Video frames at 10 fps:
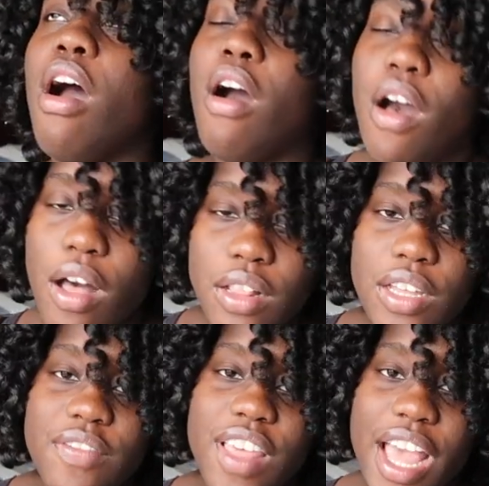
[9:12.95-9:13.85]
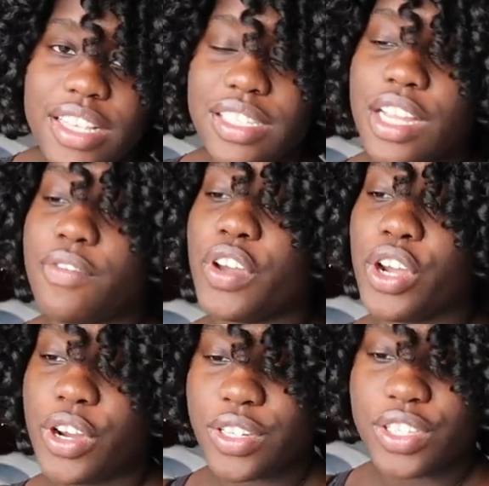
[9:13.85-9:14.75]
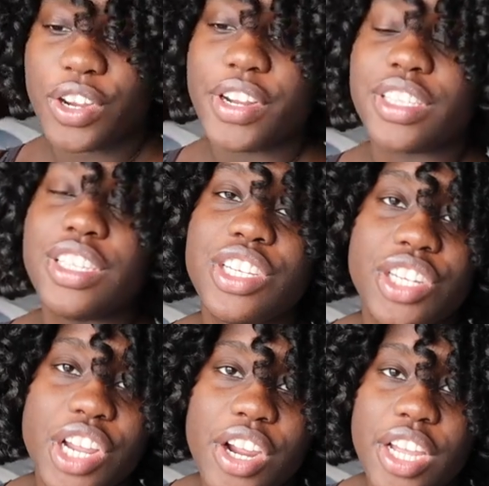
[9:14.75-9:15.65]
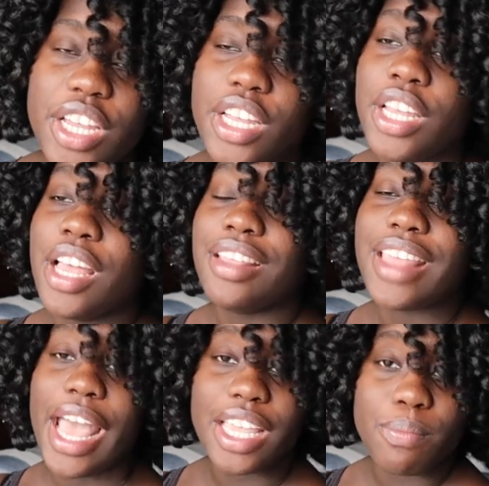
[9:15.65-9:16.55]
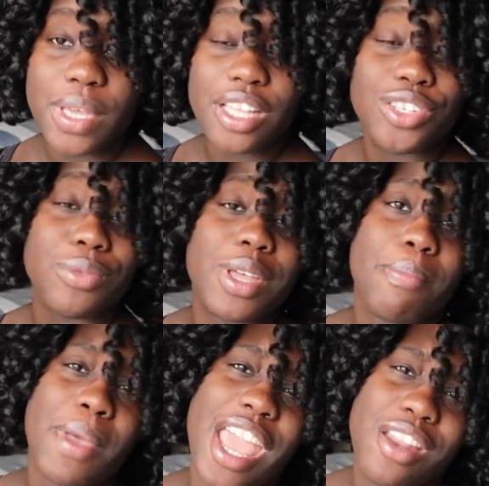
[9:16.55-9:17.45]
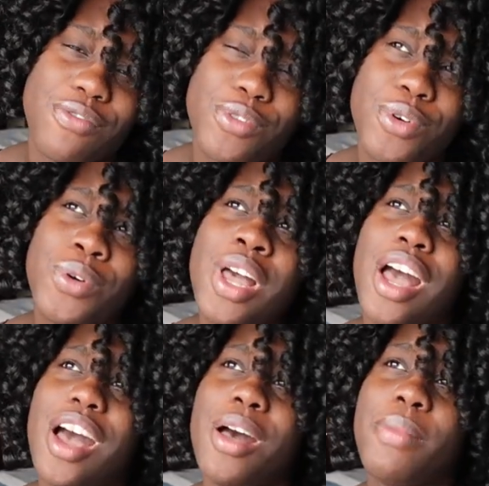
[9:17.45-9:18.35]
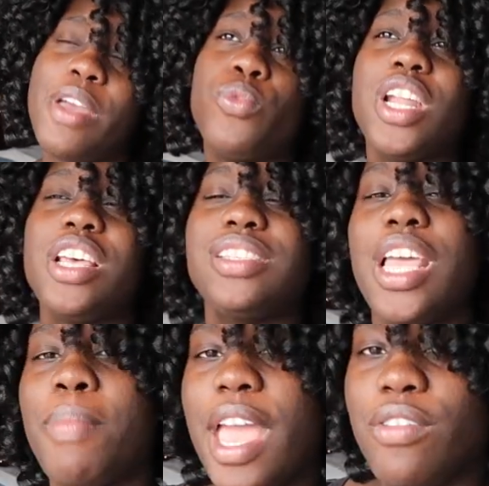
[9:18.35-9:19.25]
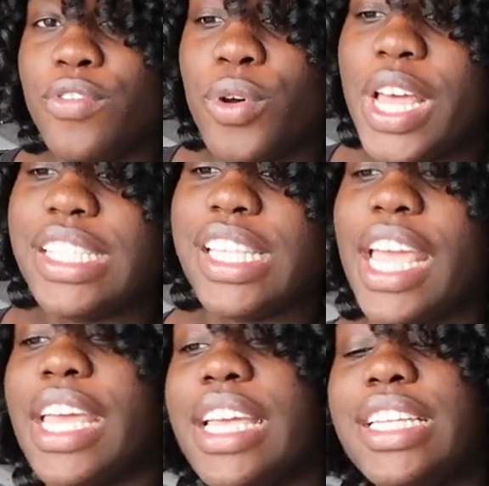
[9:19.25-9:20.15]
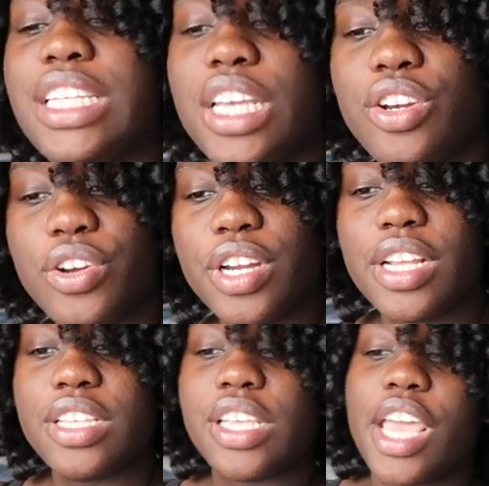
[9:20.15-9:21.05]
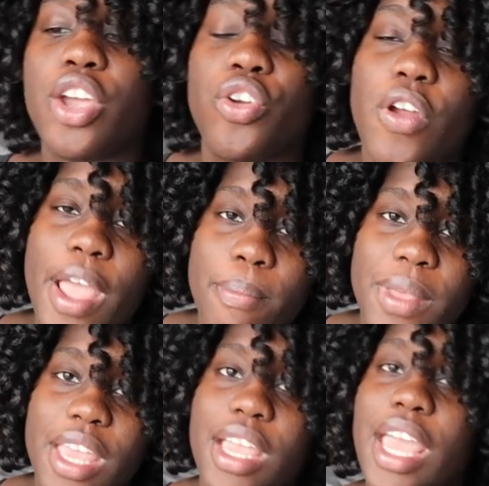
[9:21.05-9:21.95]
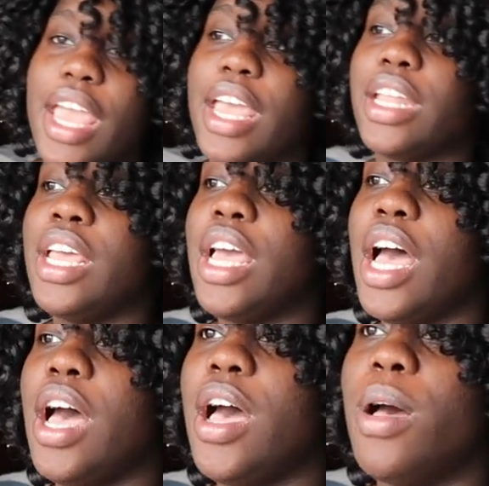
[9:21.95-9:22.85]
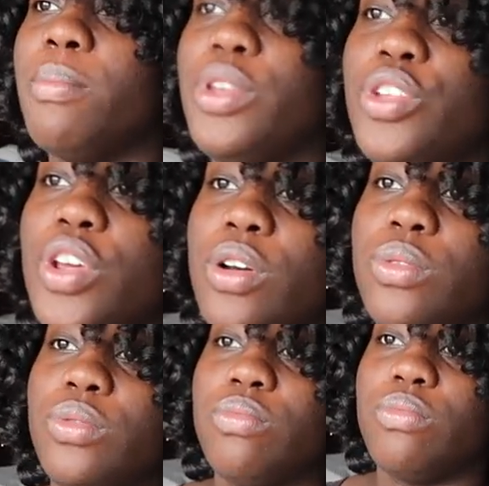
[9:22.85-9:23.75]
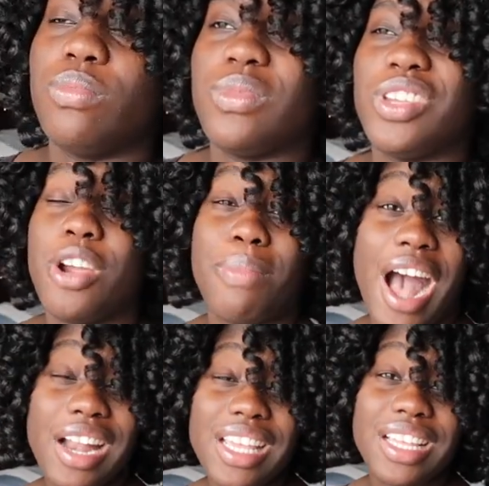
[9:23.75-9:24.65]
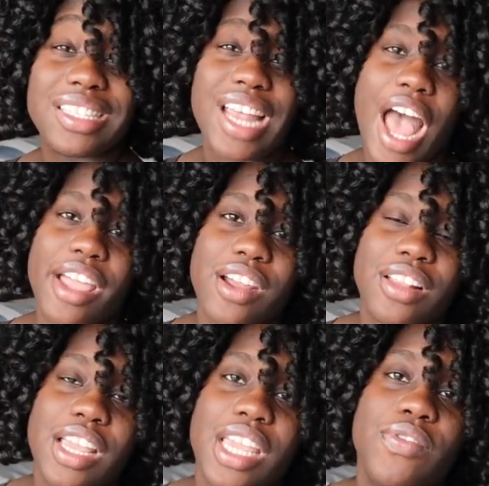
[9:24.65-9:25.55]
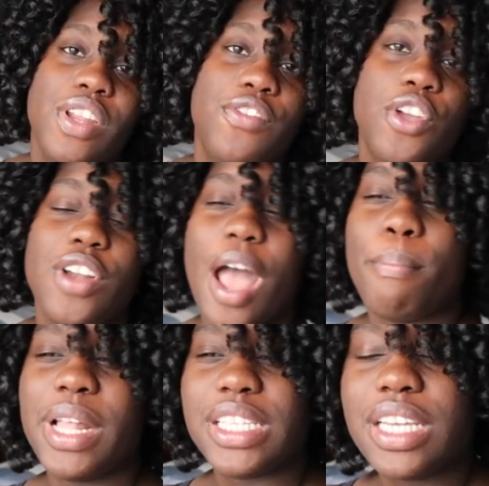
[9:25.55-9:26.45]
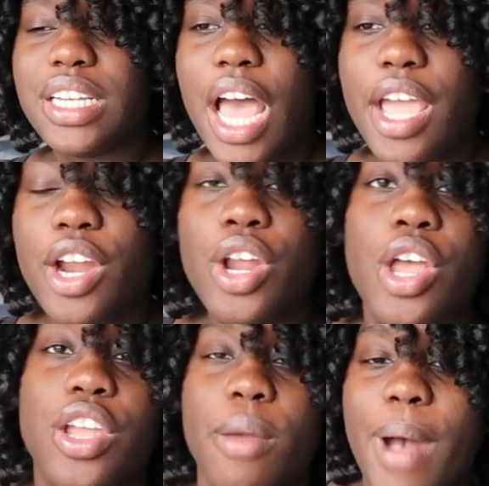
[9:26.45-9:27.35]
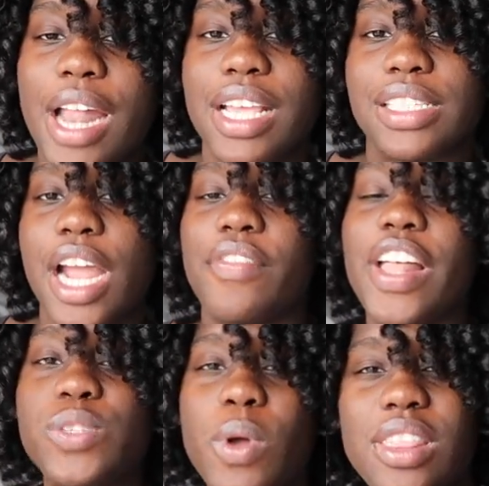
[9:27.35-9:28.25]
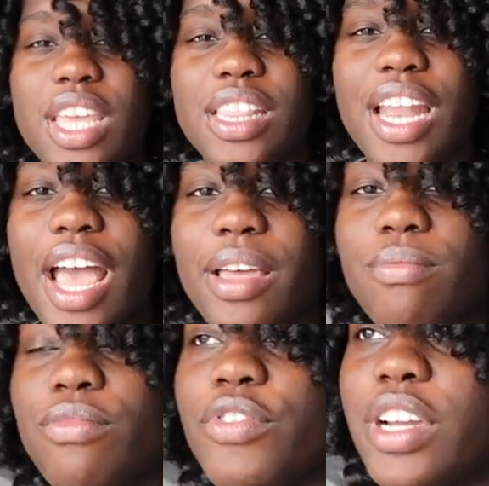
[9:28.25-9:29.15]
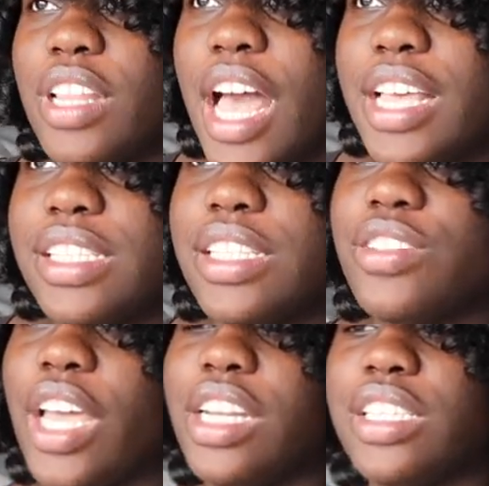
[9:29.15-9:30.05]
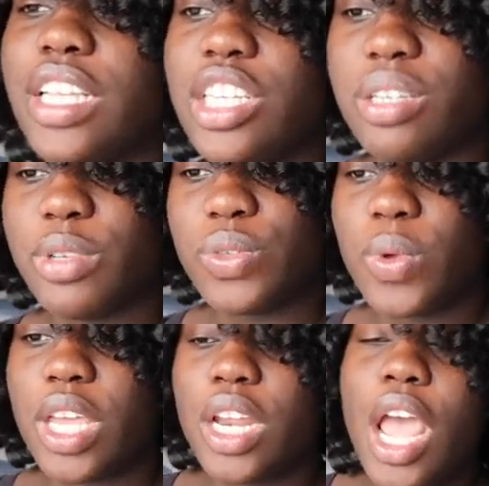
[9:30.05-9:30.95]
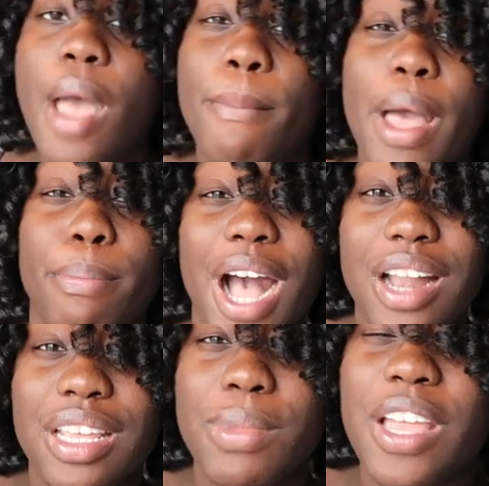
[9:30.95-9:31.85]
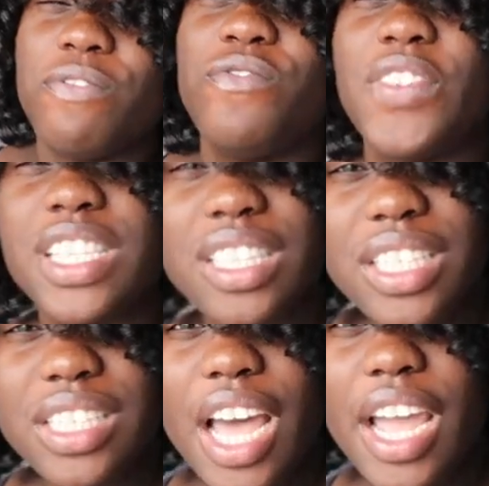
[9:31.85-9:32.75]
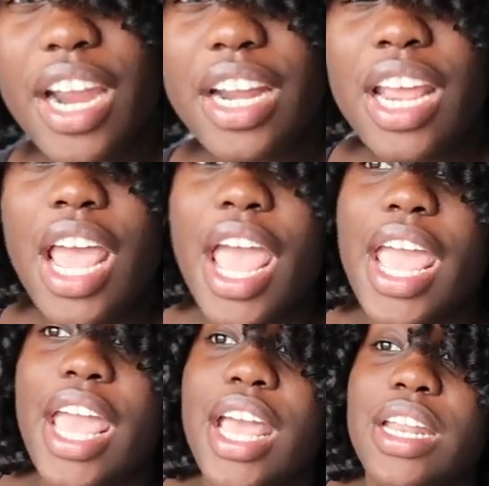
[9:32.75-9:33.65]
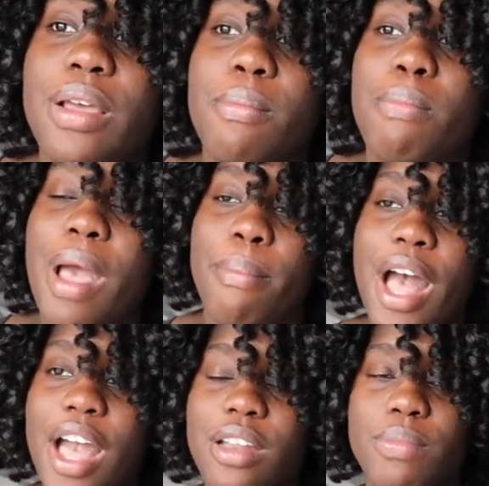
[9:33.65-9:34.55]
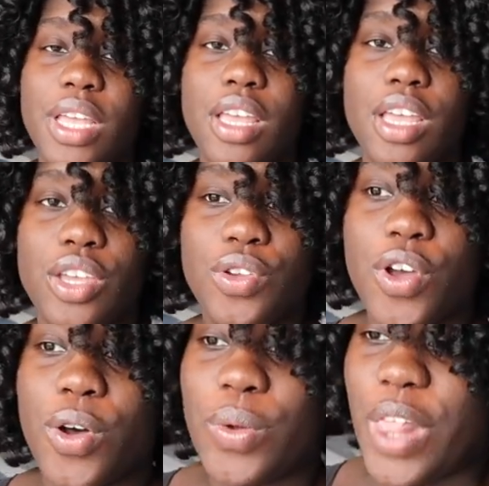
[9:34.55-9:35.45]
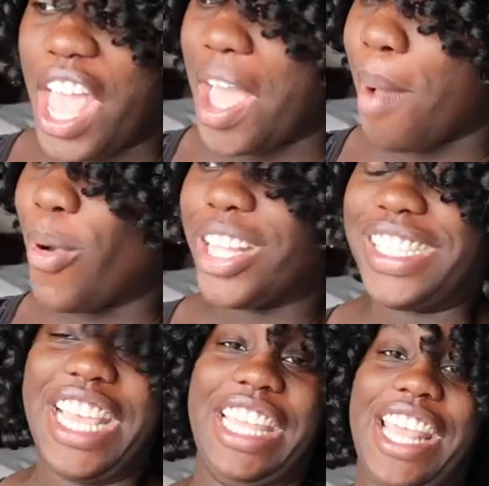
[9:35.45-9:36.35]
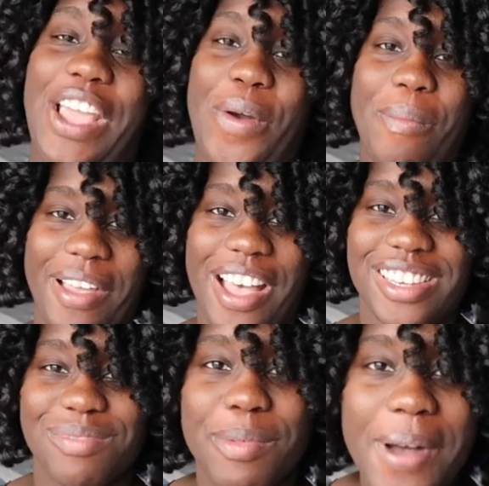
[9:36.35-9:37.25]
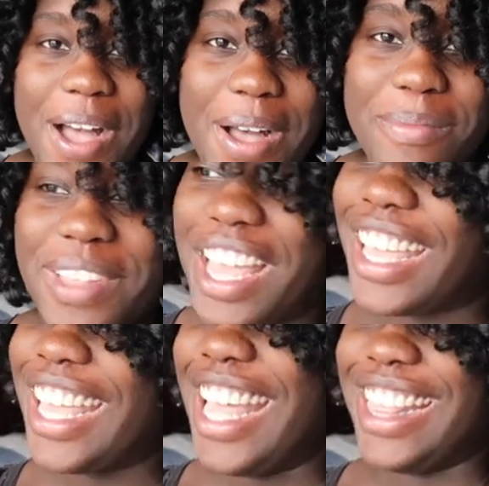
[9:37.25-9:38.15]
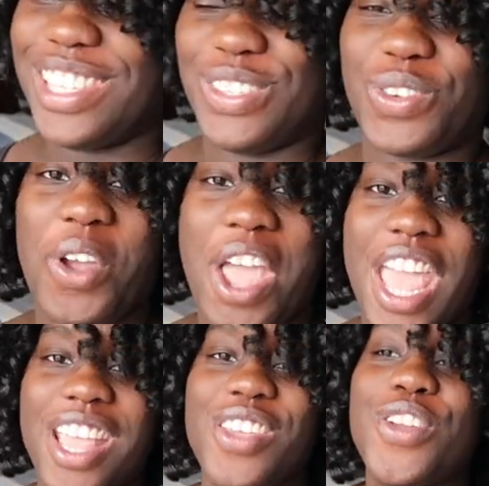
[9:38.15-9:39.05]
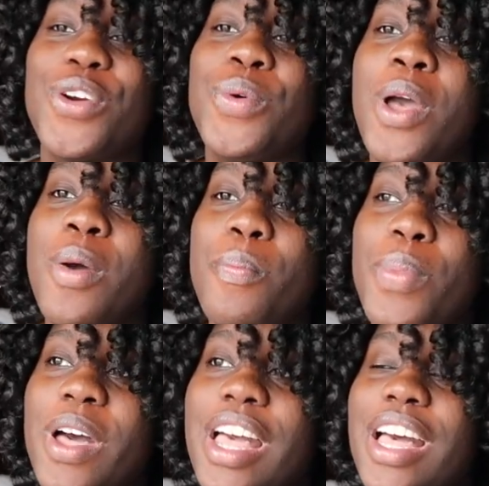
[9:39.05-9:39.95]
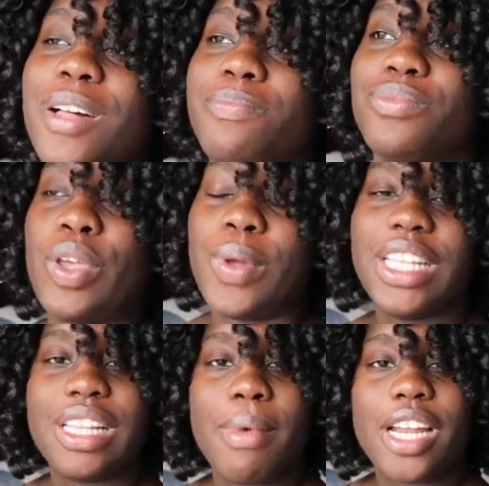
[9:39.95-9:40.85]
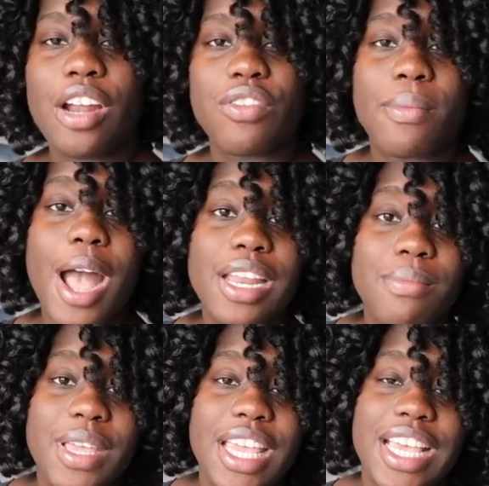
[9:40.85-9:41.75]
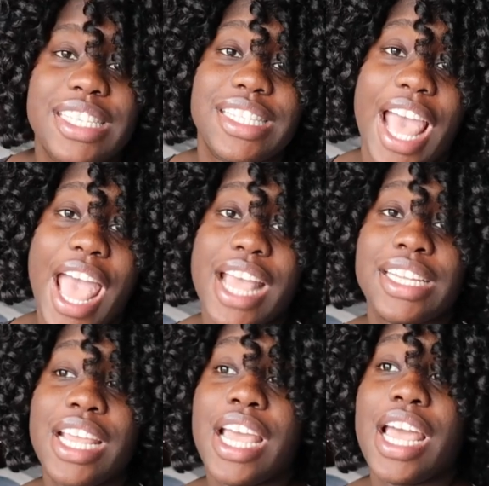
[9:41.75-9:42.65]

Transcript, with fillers: all of that stuff hurts your incision area that can be a little bit painful um, and when i say painful it's like tenderness and cramping and um, you know your body is tired like even if you're not mentally tired your body is tired and that's one thing that i realized there's like a distinction between my body being physically tired and my mind being you know like i'm on 10 like oh my gosh i'm a mom like this is great you know but um, one thing that my doctor reminded me is that